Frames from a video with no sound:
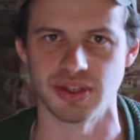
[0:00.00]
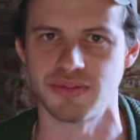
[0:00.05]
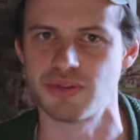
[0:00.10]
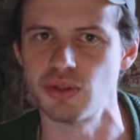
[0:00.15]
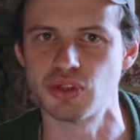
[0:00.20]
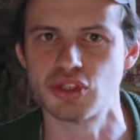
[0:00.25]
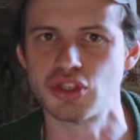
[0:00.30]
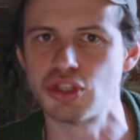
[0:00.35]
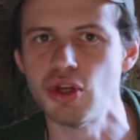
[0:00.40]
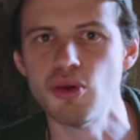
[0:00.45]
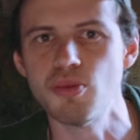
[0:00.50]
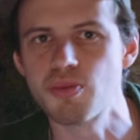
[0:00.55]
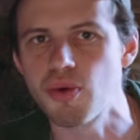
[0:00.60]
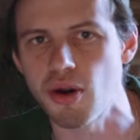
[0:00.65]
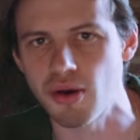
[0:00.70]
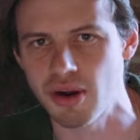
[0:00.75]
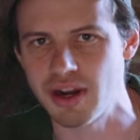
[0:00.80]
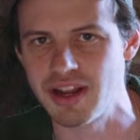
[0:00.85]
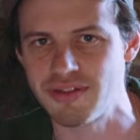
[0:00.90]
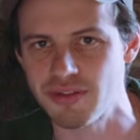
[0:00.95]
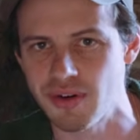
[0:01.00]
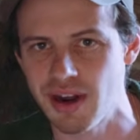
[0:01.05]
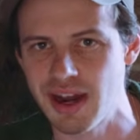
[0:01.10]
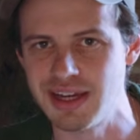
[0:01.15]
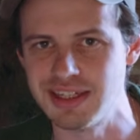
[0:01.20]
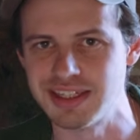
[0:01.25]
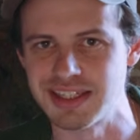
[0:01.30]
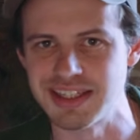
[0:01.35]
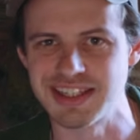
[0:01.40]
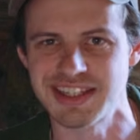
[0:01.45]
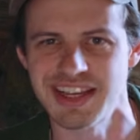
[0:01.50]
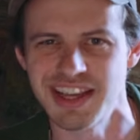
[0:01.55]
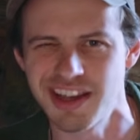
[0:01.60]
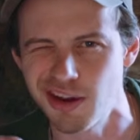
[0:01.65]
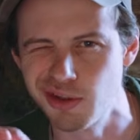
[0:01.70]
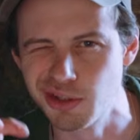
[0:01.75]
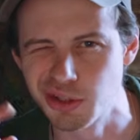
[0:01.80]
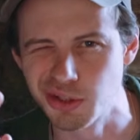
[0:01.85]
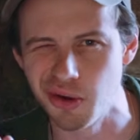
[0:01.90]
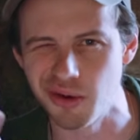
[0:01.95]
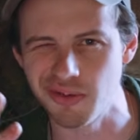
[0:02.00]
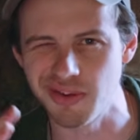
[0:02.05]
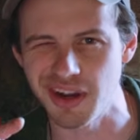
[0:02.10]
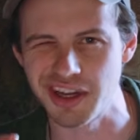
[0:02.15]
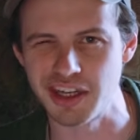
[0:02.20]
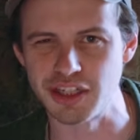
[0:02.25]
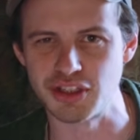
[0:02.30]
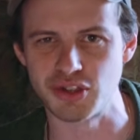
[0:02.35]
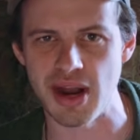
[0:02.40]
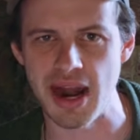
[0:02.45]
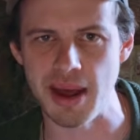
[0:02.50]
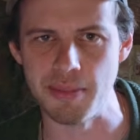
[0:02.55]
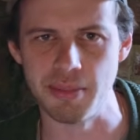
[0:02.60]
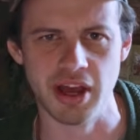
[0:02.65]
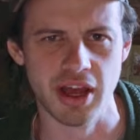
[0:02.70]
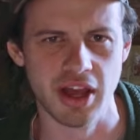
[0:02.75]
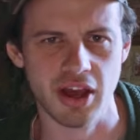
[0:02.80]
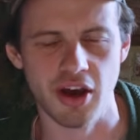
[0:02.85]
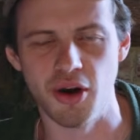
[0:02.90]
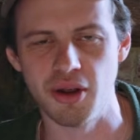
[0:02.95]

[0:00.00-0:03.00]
If you stew broccoli for ages, it goes sort of like a drab